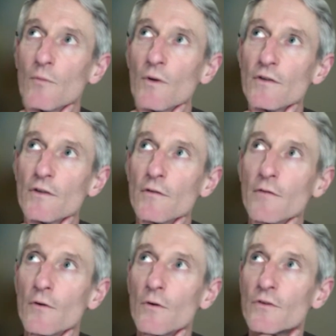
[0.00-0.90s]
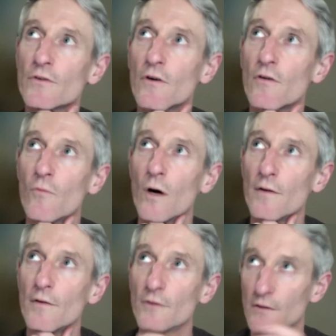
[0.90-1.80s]
with two thoughts of
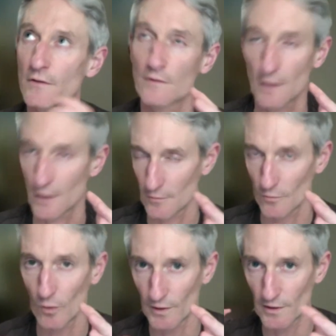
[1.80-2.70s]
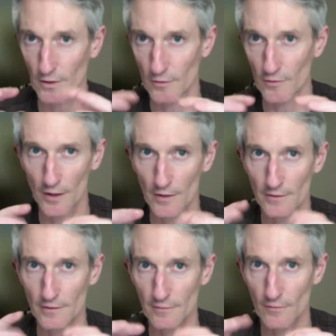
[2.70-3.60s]
one, just, what we do,
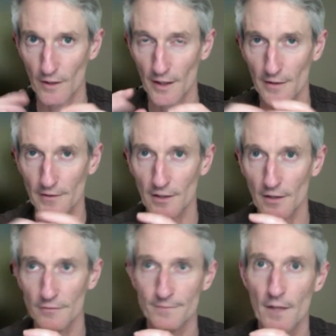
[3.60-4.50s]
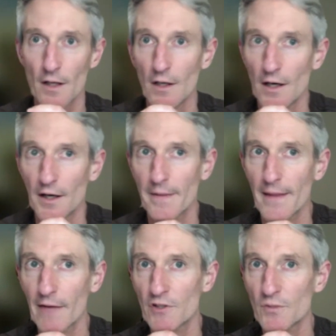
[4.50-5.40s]
drugs, all that kind of stuff. And in
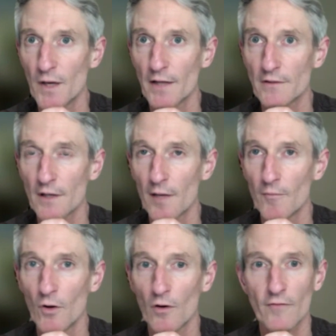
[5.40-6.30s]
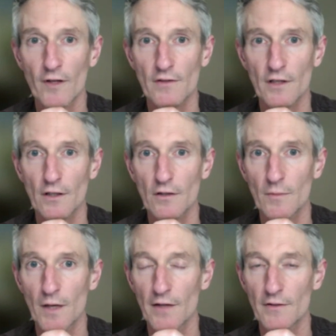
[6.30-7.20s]
that respect, I'm not convinced a huge
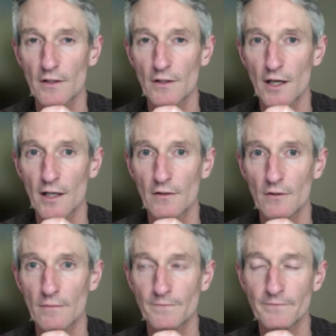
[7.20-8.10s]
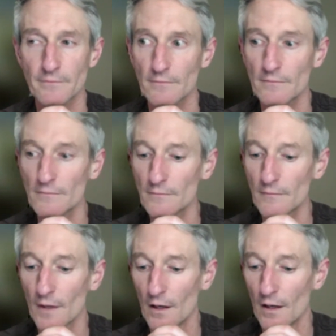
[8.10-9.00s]
amount is going to change.
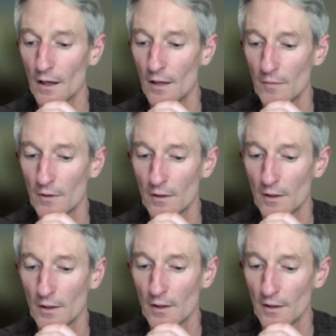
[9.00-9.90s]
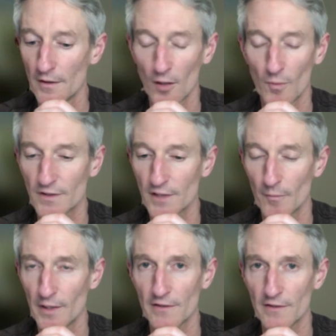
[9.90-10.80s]
There'll be some
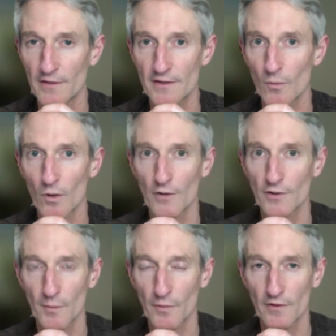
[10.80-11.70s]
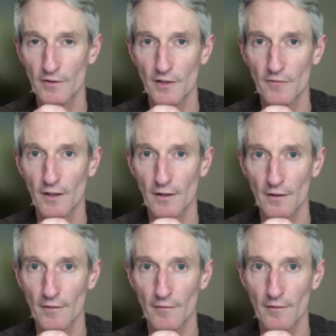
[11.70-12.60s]
big stepwise shift in
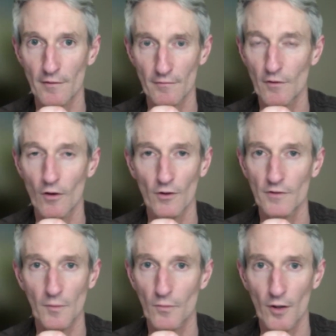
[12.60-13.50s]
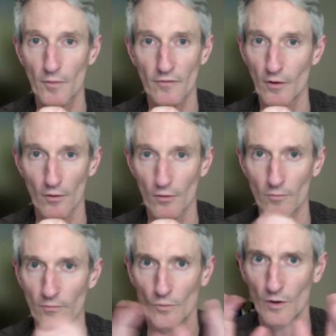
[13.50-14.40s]
not using propofol or
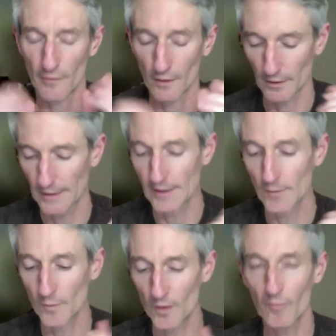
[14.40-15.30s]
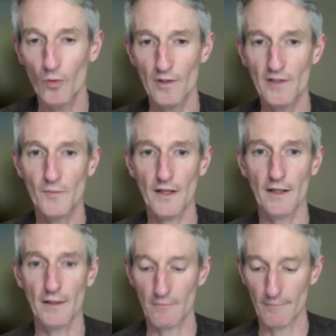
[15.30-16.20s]
whatever. But broadly
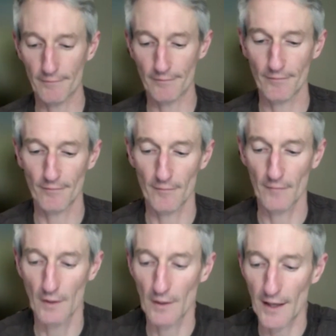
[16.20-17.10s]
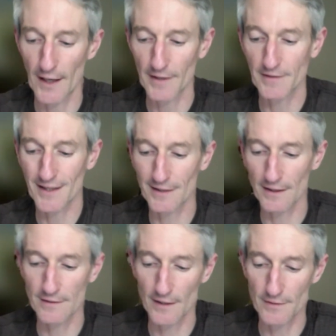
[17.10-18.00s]
speaking, anaesthetics
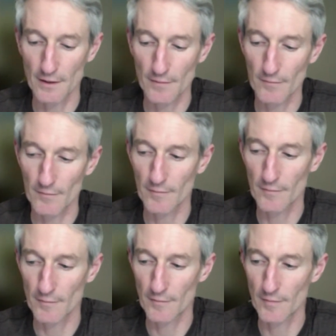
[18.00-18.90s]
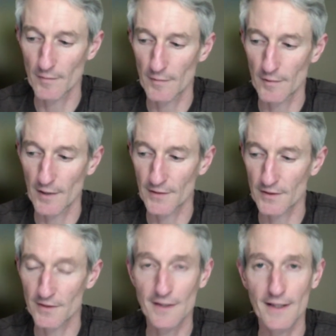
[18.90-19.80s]
as a
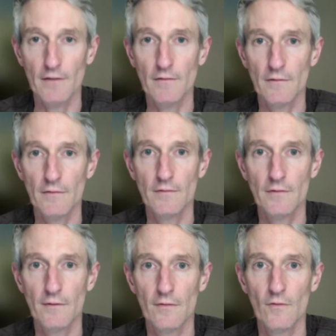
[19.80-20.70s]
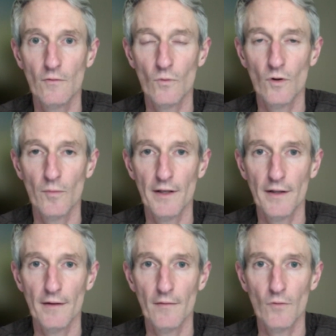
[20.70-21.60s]
skill will
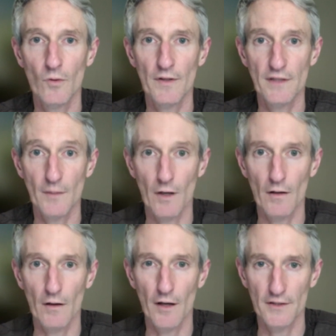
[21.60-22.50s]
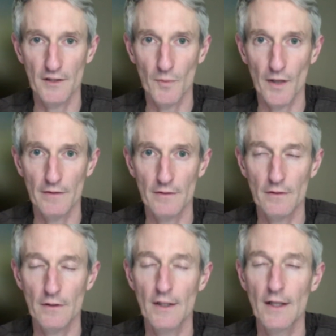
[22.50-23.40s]
be similar, I suspect.
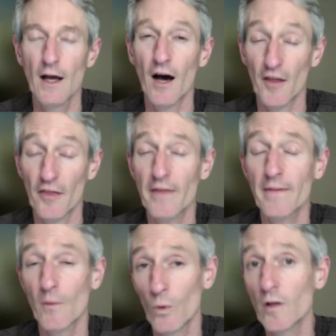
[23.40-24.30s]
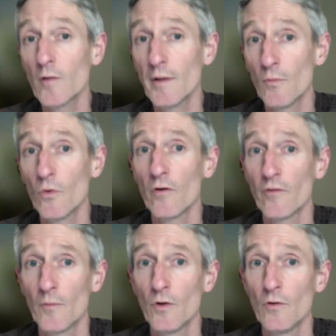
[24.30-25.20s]
I think there will be more of a
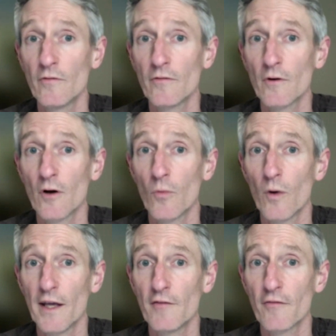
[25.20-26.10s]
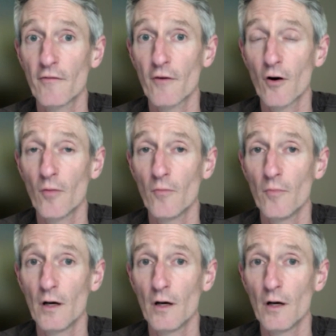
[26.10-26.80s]
move away from